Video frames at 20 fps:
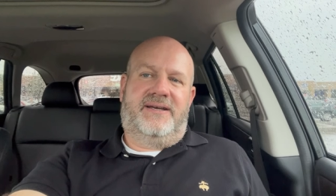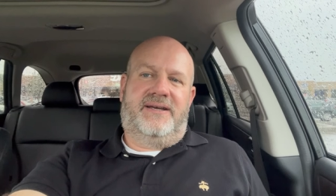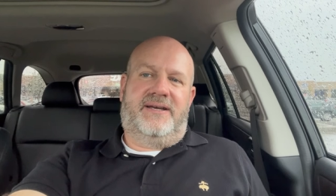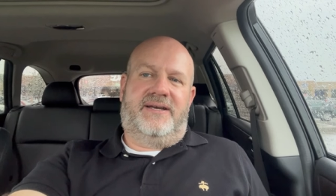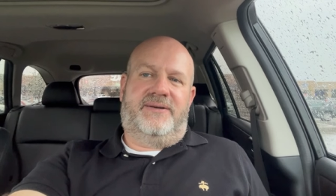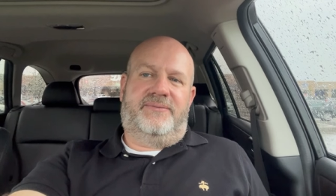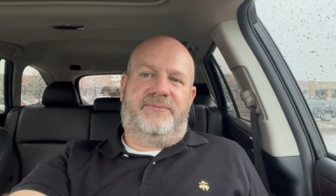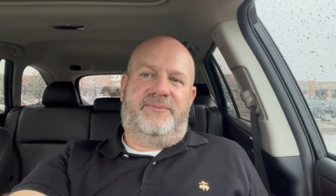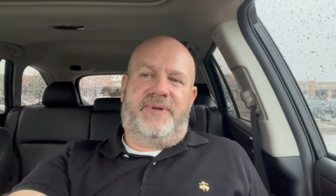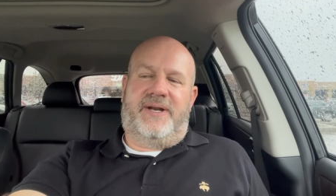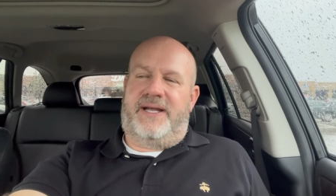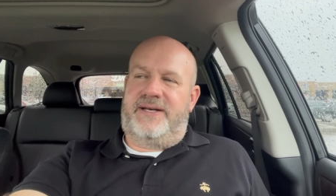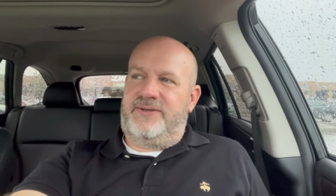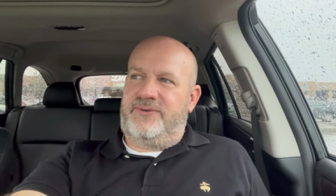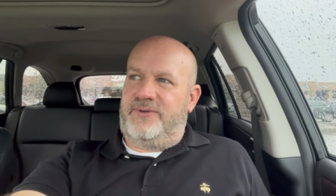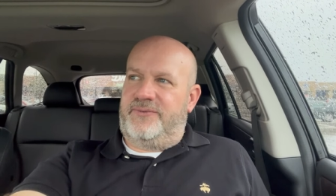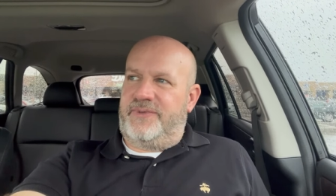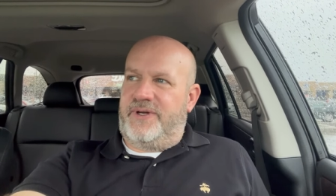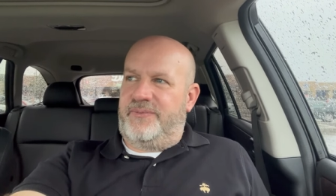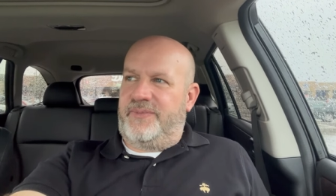Um, but I
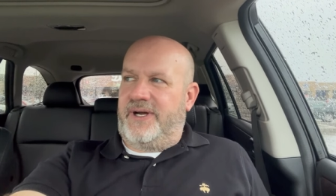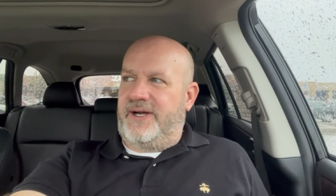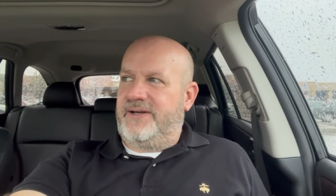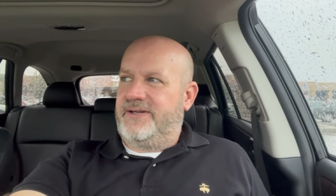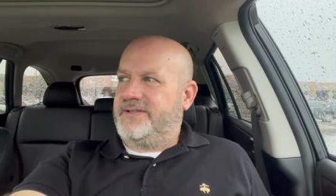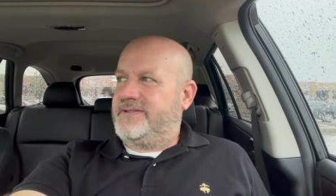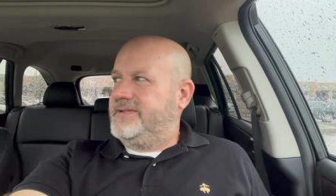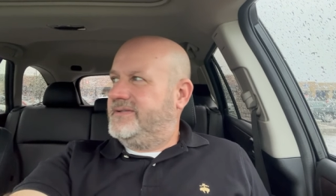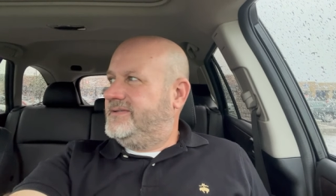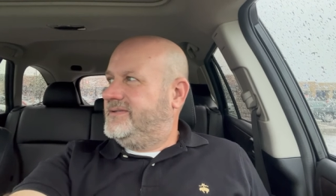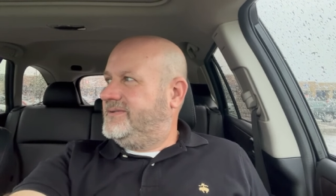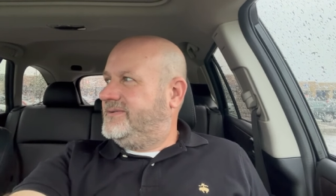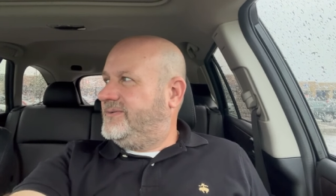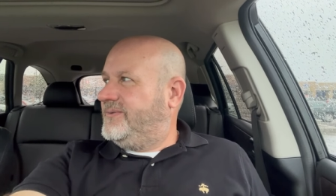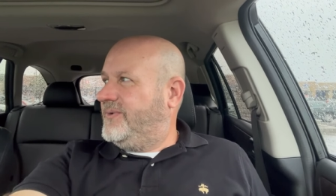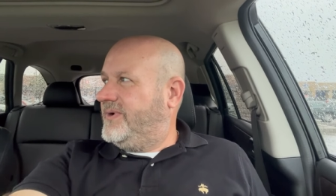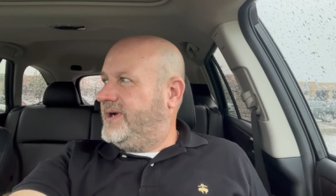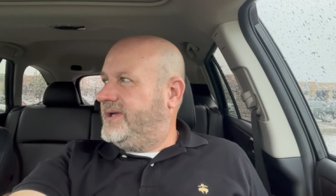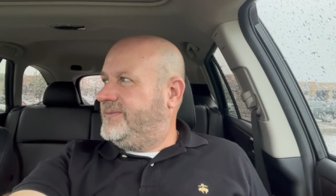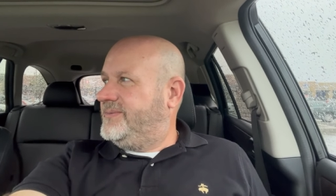do what my buyers
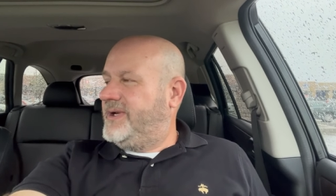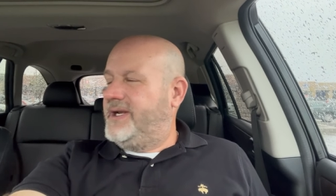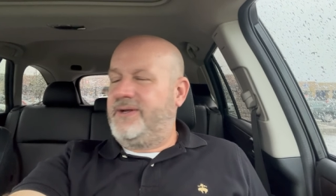want.